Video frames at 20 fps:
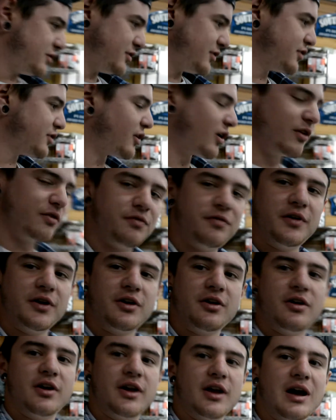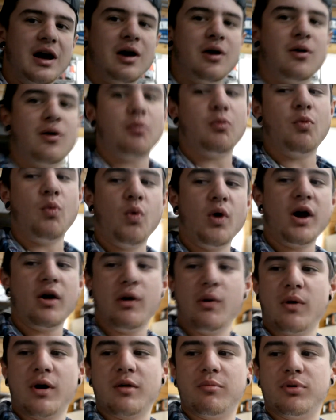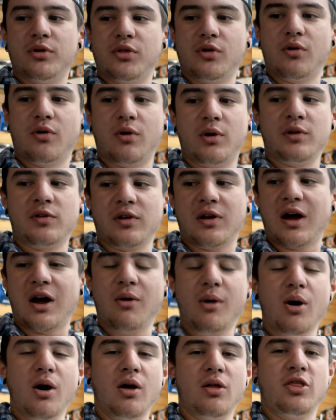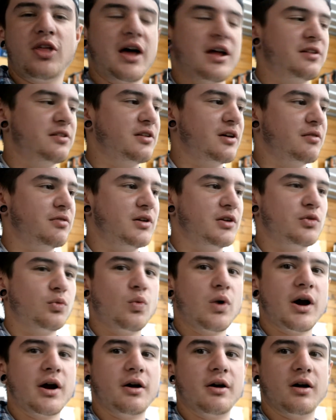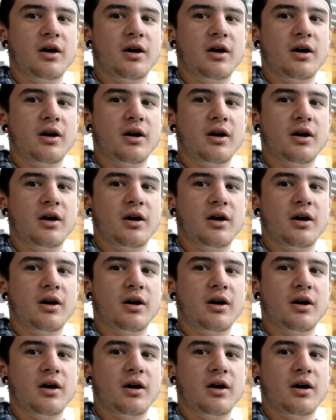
start figuring out where we want to put the horns and how all of that stuff gets wired